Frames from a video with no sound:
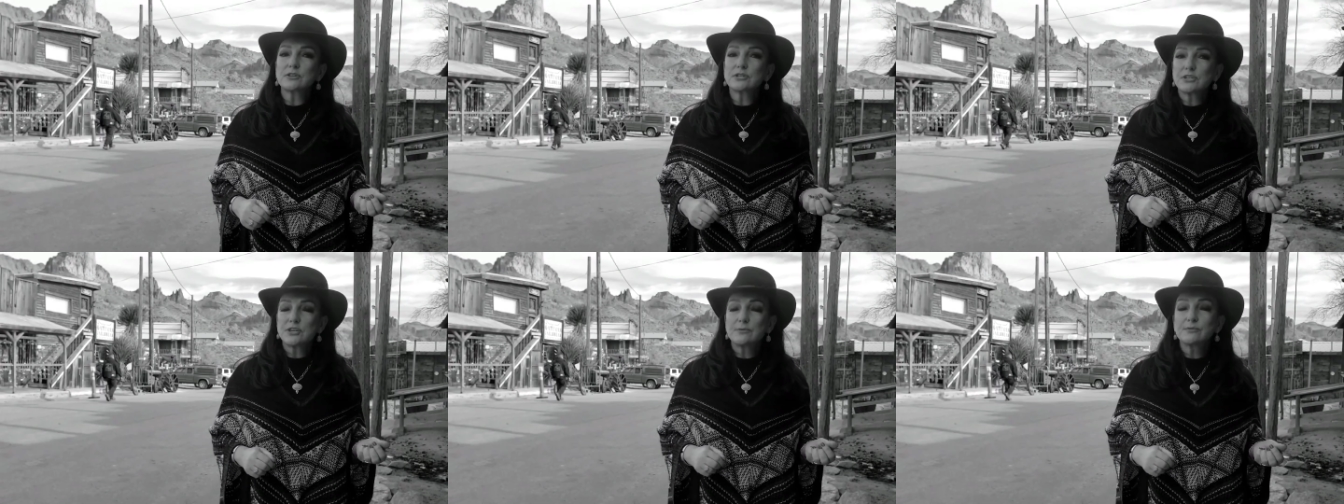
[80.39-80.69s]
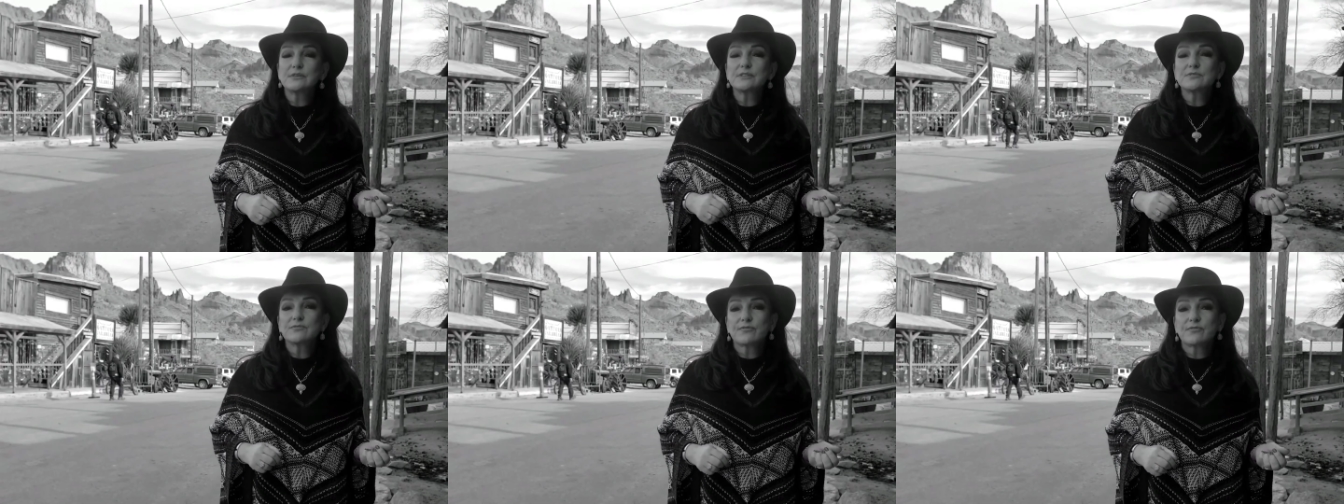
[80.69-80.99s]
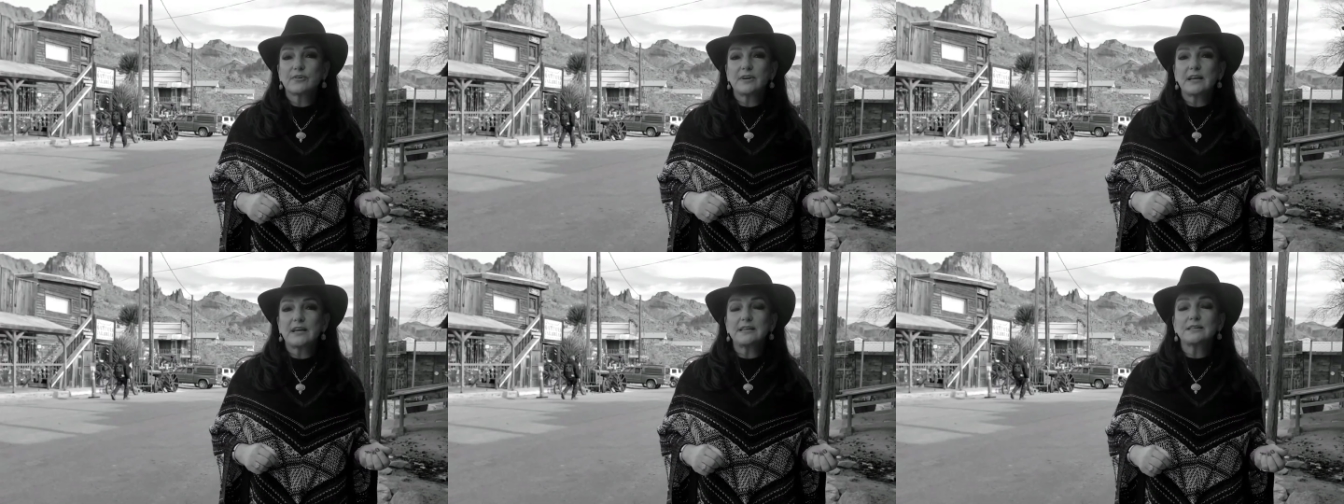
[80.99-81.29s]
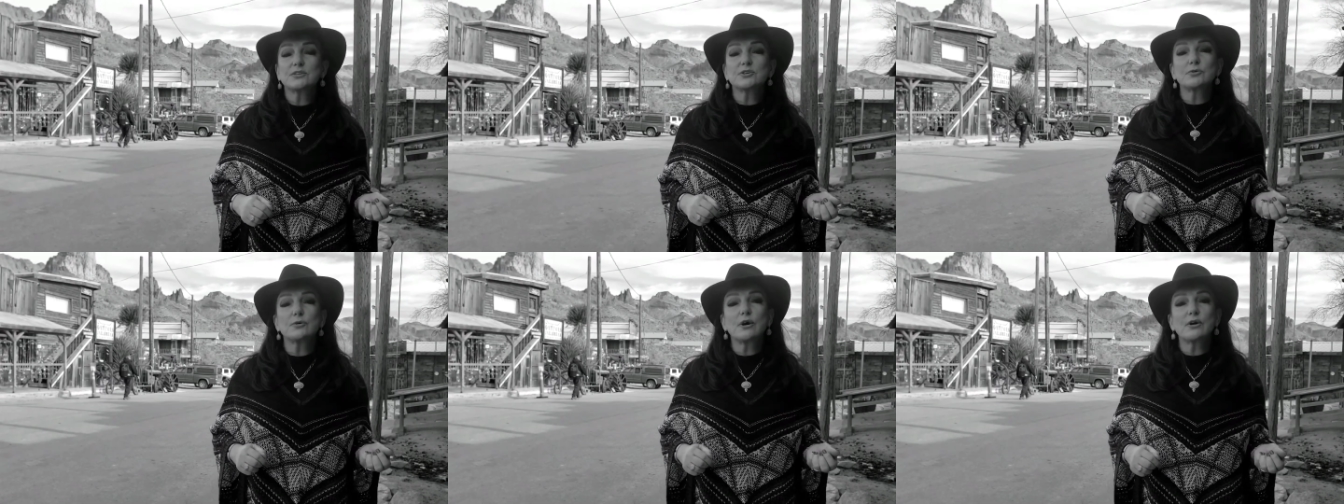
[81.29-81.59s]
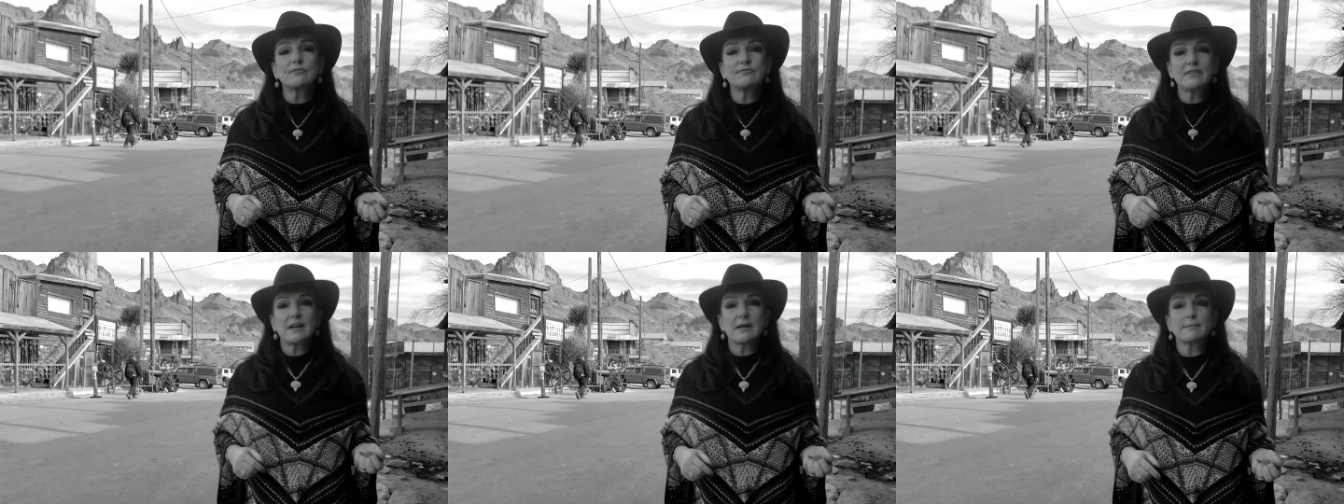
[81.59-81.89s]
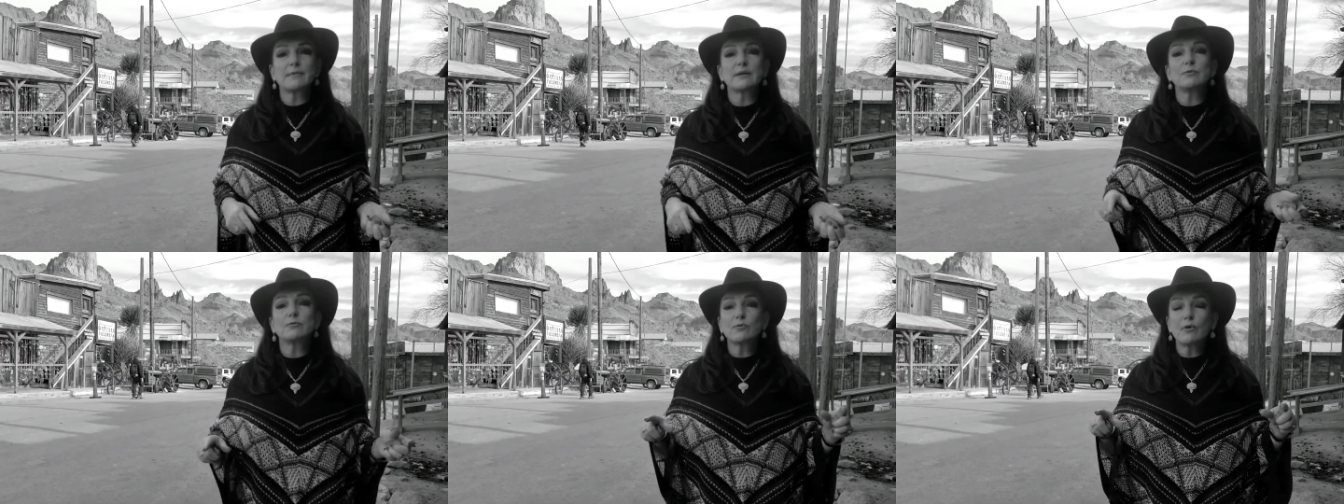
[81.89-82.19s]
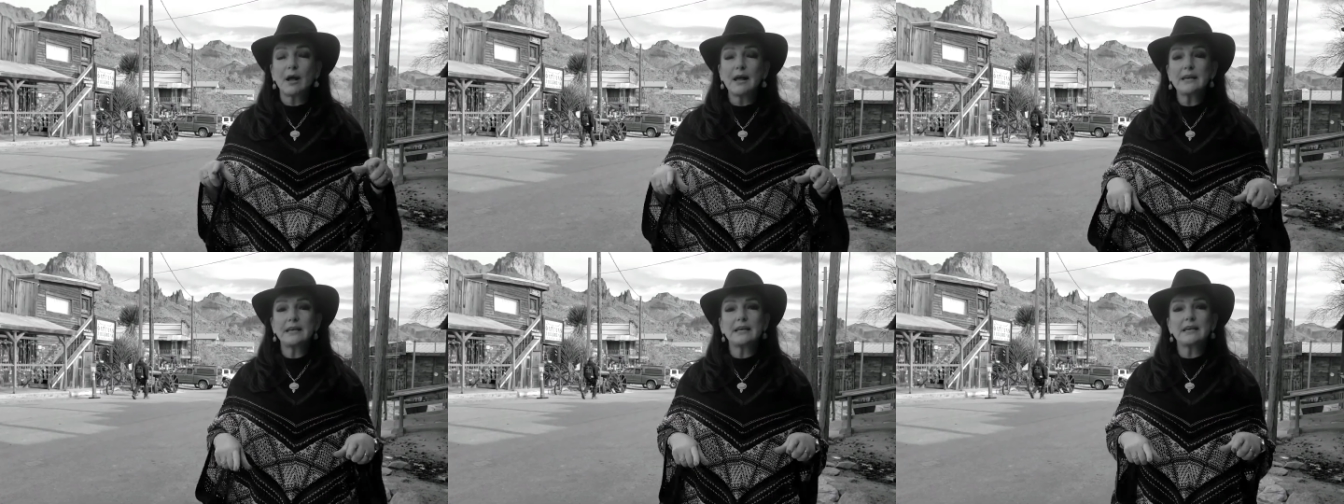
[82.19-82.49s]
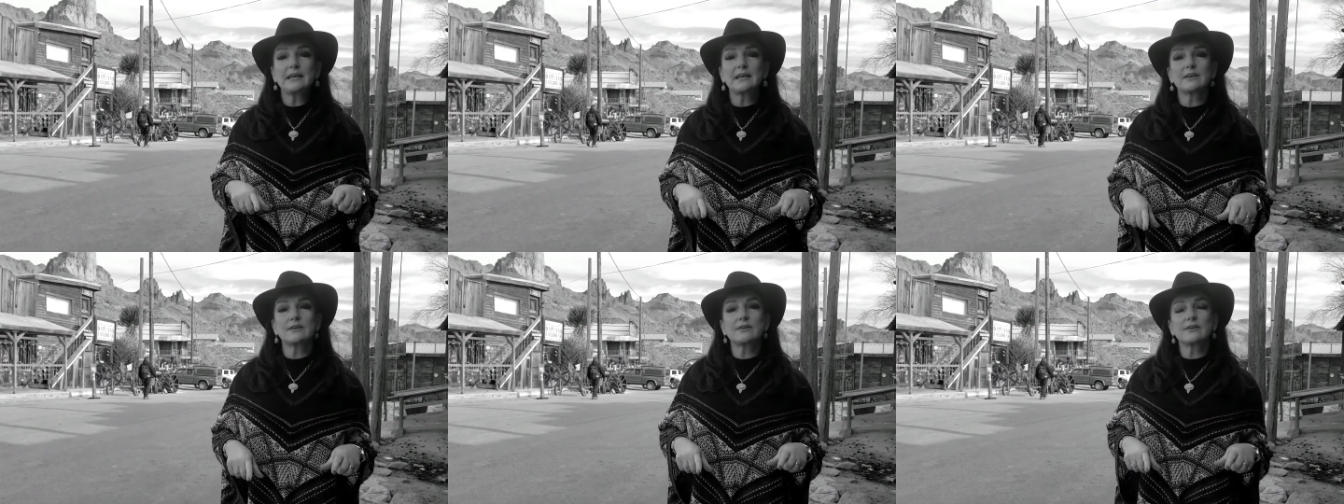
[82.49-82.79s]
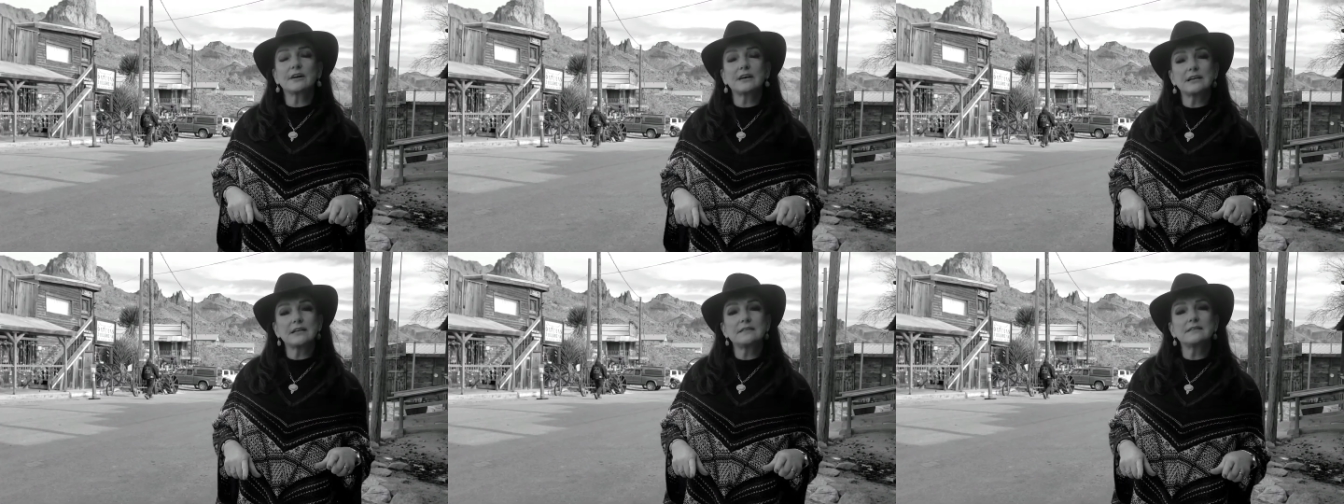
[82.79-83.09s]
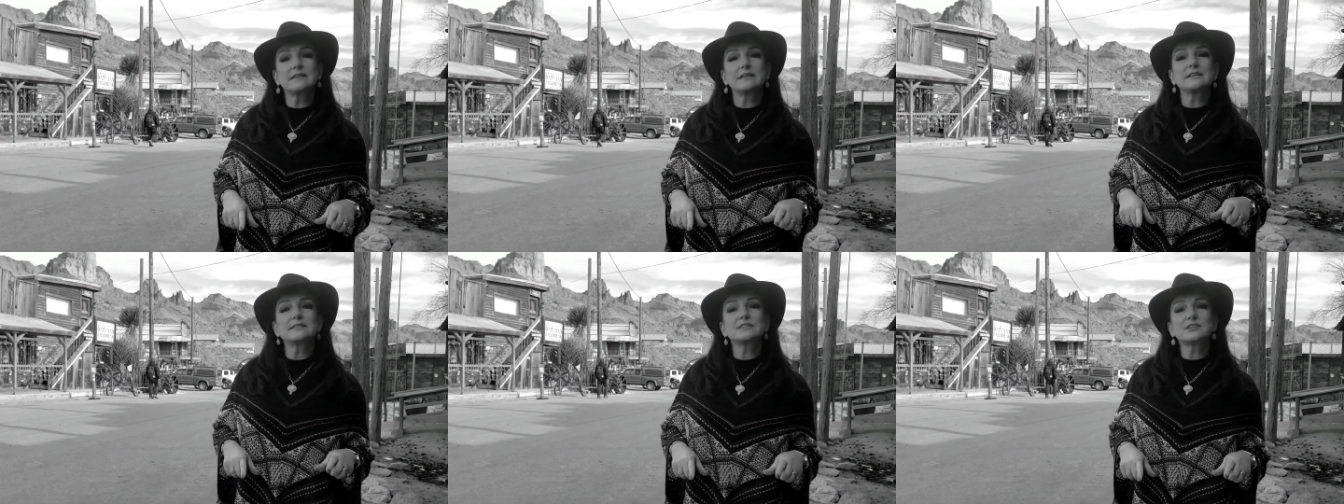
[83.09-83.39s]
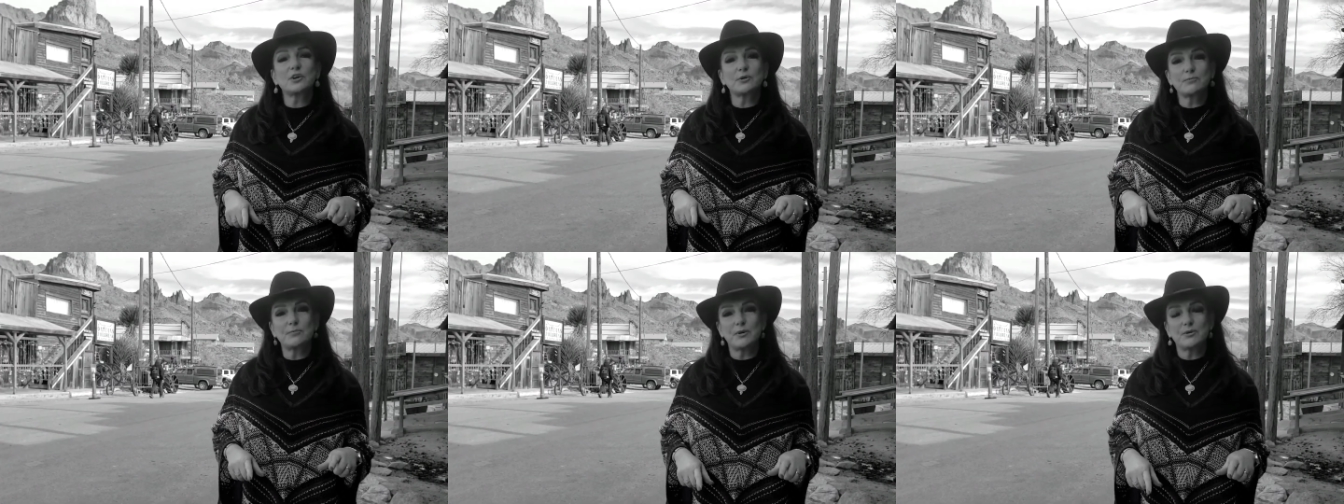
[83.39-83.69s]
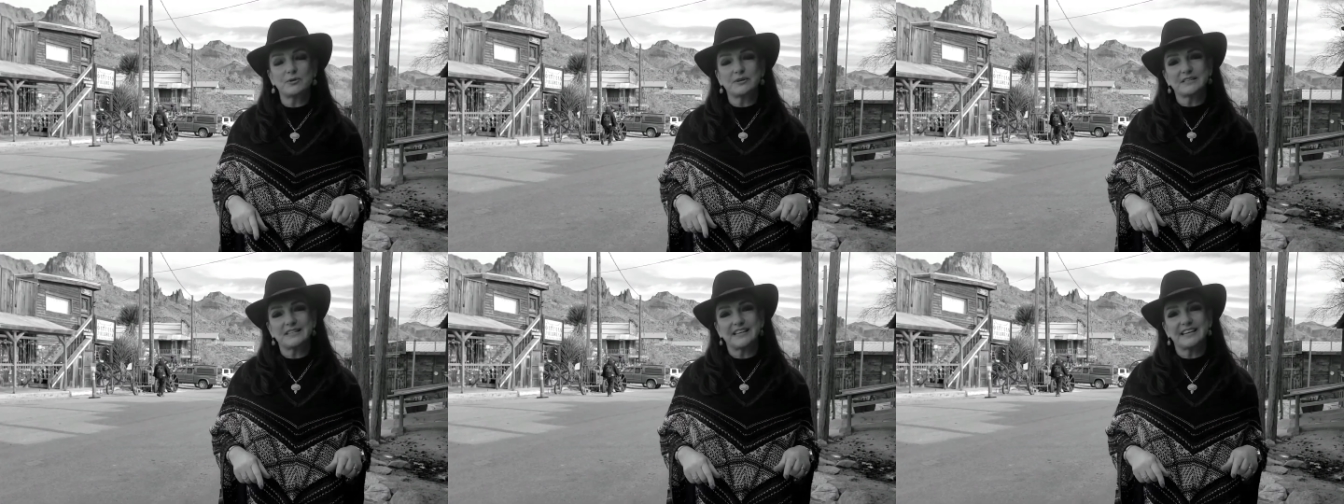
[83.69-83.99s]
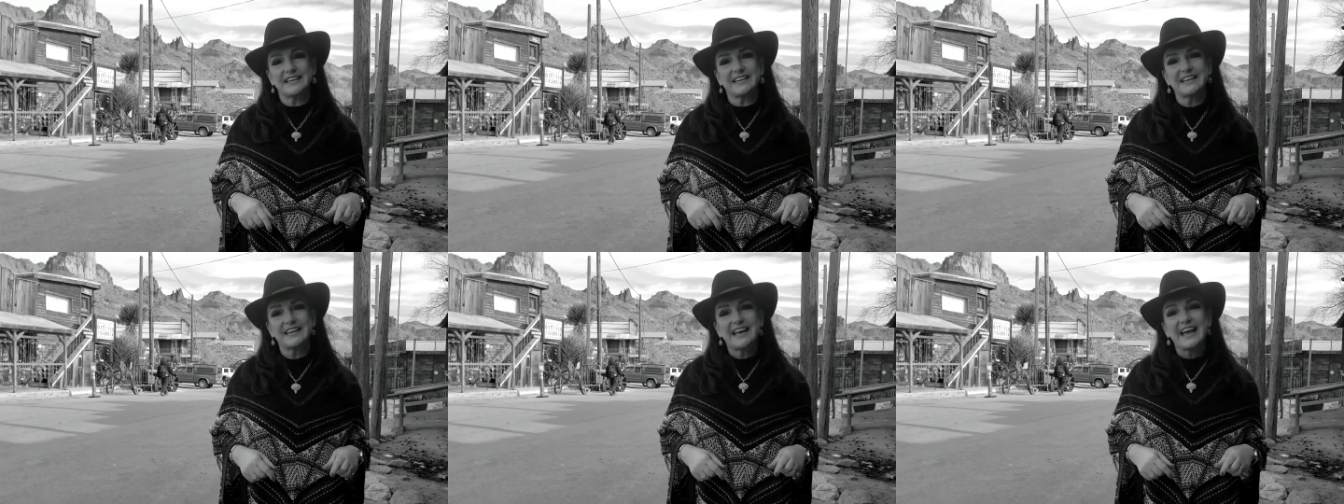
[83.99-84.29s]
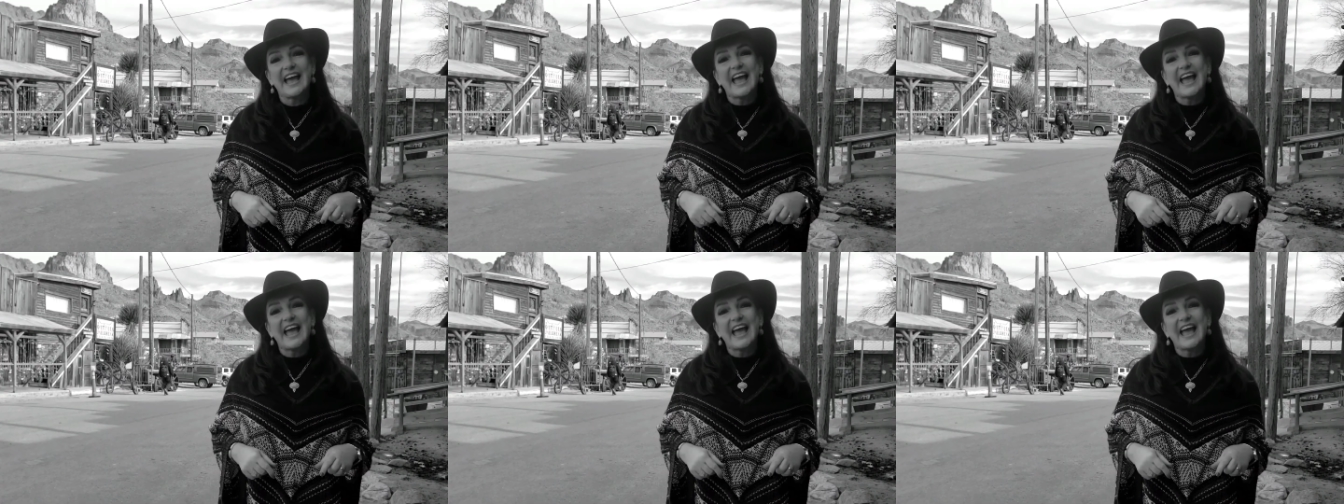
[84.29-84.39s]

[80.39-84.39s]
she was freed to her family right here in this community.